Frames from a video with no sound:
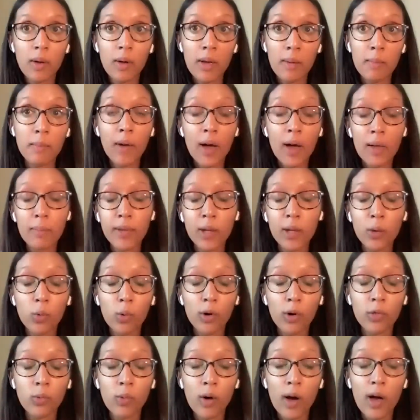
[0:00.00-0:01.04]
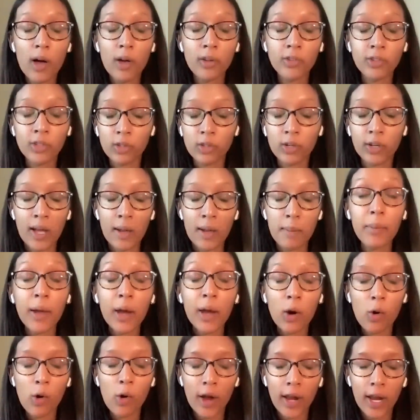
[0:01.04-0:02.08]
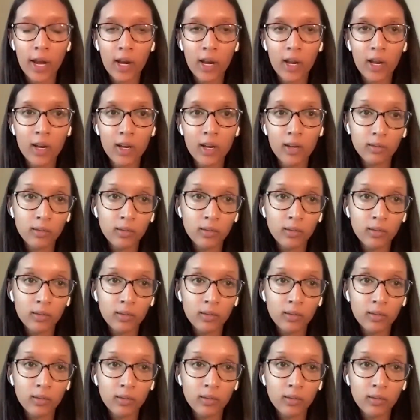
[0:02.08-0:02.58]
it might be worthwhile to look at Bitcoin.